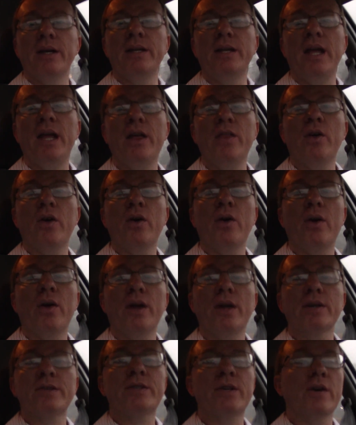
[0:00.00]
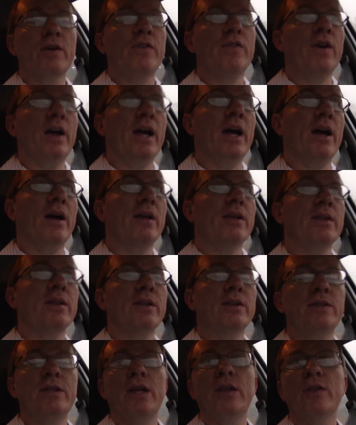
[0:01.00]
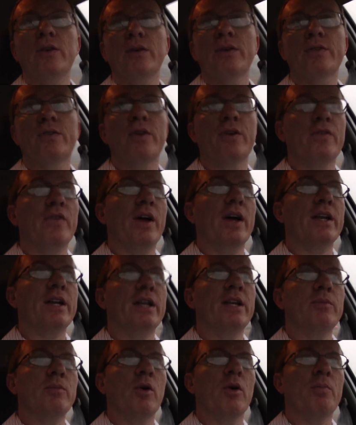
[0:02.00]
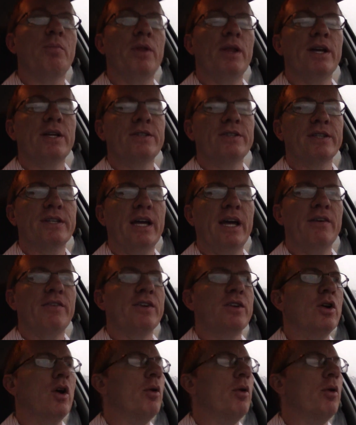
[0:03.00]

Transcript: Neither is there found neither is there found any more place in heaven.